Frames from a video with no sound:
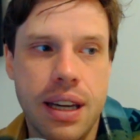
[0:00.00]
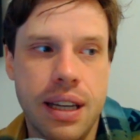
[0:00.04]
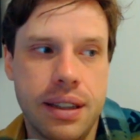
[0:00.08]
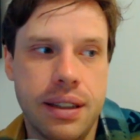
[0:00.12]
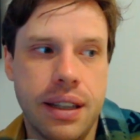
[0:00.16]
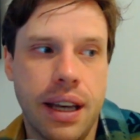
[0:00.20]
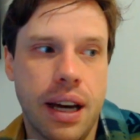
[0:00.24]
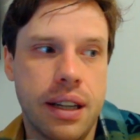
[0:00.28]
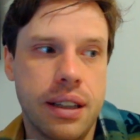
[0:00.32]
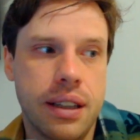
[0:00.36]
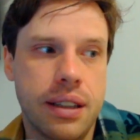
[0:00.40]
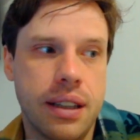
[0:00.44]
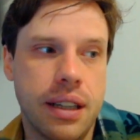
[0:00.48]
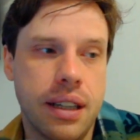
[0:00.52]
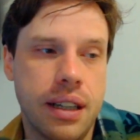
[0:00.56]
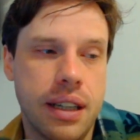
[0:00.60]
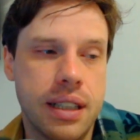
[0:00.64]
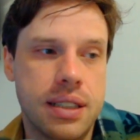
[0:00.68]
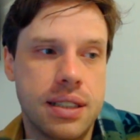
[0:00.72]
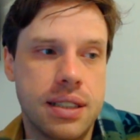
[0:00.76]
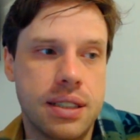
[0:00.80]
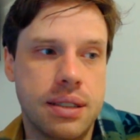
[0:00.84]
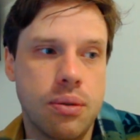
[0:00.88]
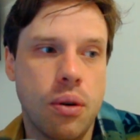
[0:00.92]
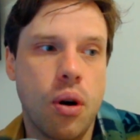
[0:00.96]
that
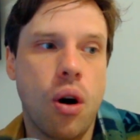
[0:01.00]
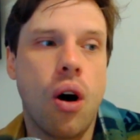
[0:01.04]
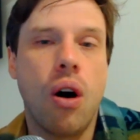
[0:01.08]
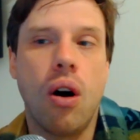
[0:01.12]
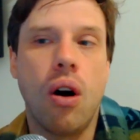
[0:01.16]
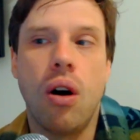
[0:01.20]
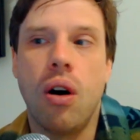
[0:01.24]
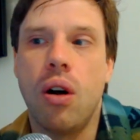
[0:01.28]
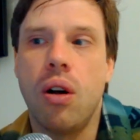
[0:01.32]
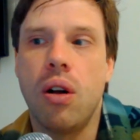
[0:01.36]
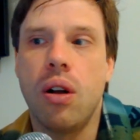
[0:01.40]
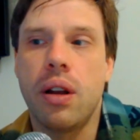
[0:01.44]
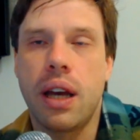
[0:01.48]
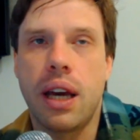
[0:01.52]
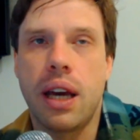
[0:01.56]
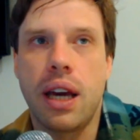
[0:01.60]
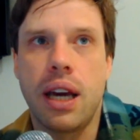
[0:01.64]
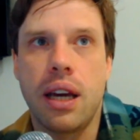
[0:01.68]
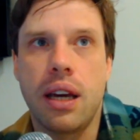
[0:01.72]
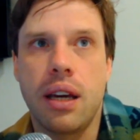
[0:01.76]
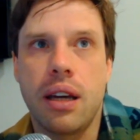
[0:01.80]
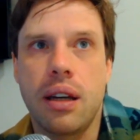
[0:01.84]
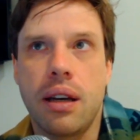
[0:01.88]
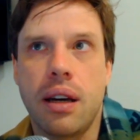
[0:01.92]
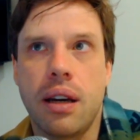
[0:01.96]
it's all
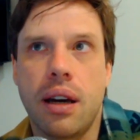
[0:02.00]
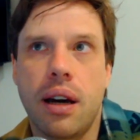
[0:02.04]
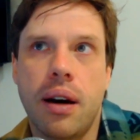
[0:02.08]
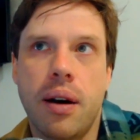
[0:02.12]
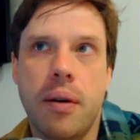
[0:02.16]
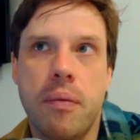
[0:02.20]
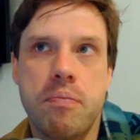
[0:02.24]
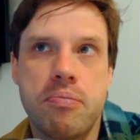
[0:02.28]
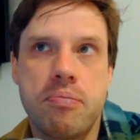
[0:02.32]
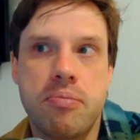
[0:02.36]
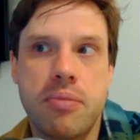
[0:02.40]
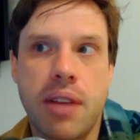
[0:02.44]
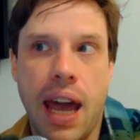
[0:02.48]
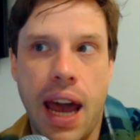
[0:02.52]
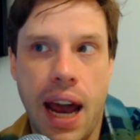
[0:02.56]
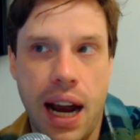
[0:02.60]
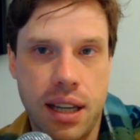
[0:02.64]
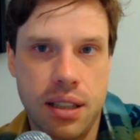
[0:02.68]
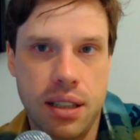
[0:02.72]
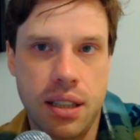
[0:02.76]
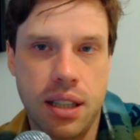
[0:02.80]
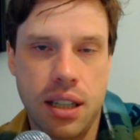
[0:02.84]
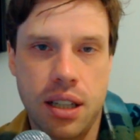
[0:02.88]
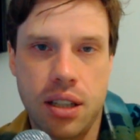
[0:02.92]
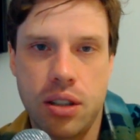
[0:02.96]
a
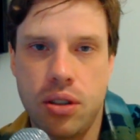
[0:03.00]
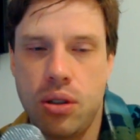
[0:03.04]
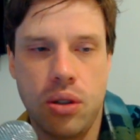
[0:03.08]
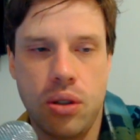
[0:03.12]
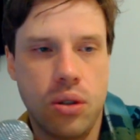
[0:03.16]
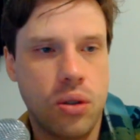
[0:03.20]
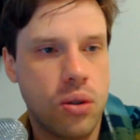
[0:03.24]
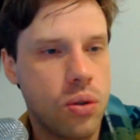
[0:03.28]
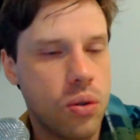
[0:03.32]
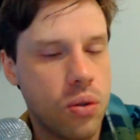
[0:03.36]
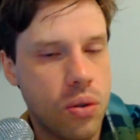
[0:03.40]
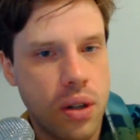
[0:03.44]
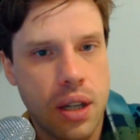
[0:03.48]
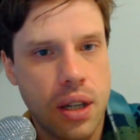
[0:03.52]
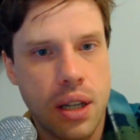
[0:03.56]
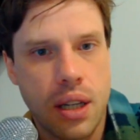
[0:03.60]
tactic to